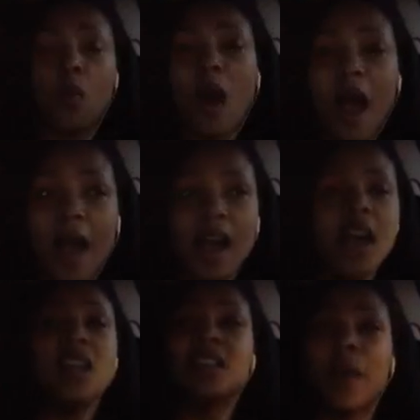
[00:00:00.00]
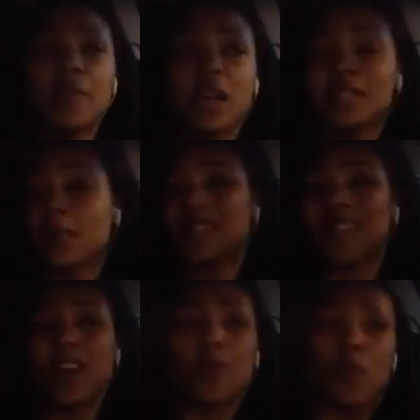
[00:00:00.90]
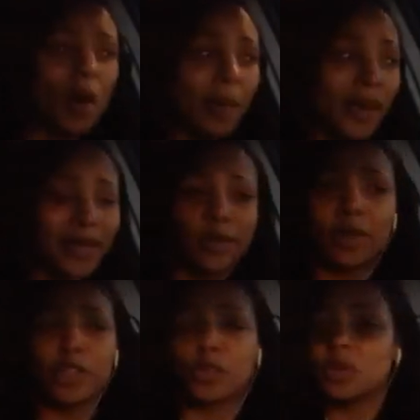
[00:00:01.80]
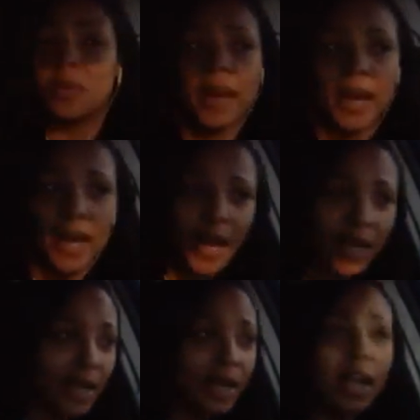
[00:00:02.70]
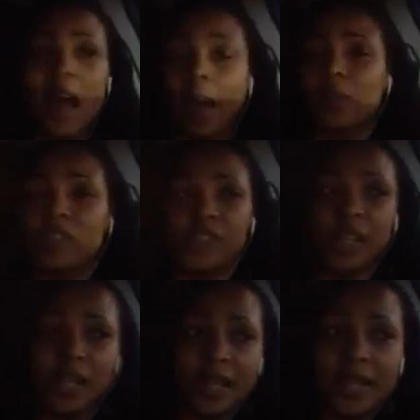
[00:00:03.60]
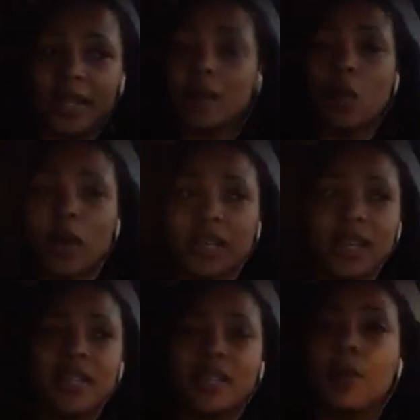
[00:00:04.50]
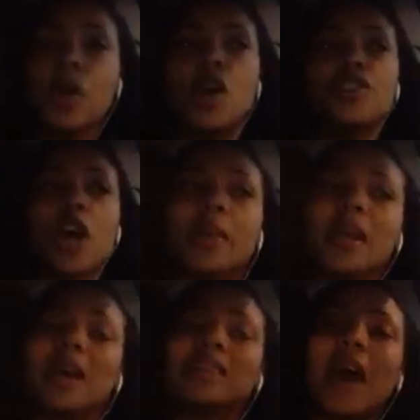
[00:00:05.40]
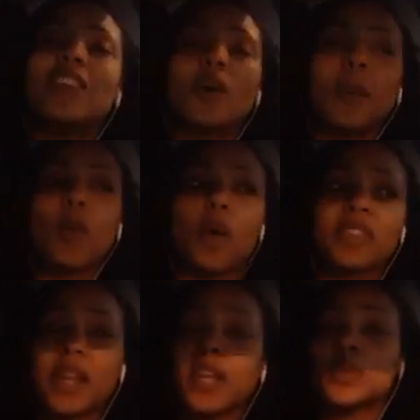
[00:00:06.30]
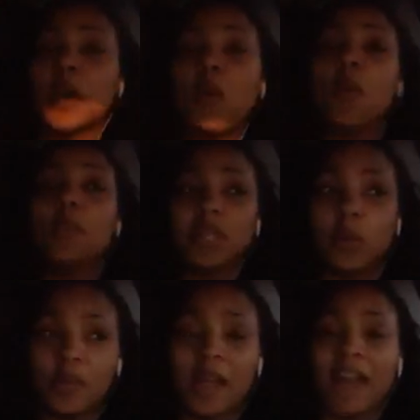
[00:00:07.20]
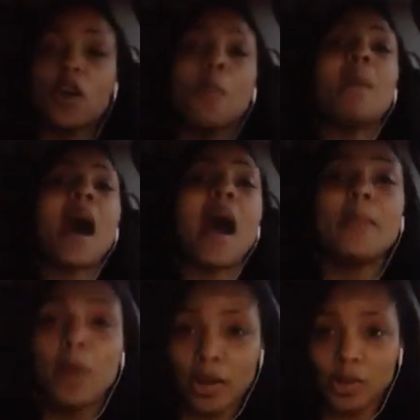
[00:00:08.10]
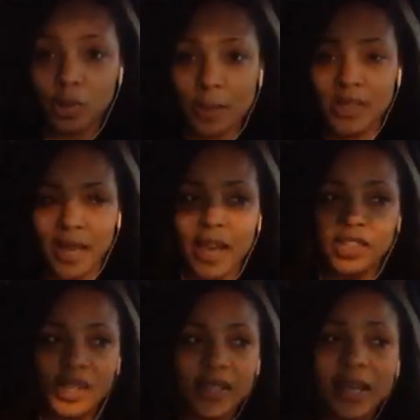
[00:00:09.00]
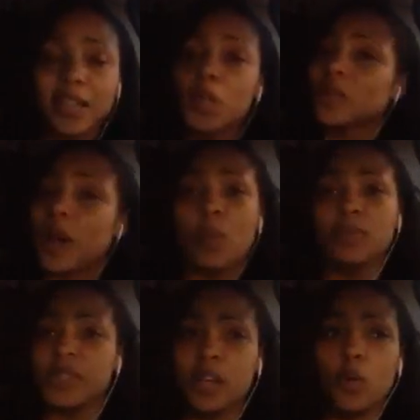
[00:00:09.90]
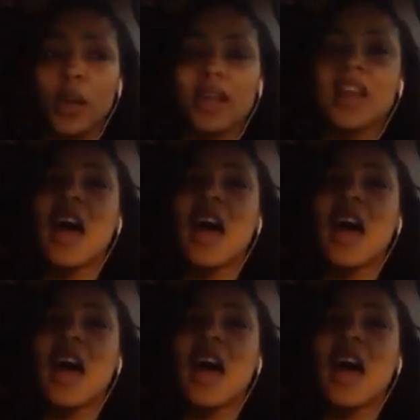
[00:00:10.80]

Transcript: Why? Not because I'm a terrible woman. I don't know how to treat a man, and I be cheating and getting caught and getting dumped. No, because I know my worth and I know what I won't put up with. I know my personal limitations, and I know what I won't deal with.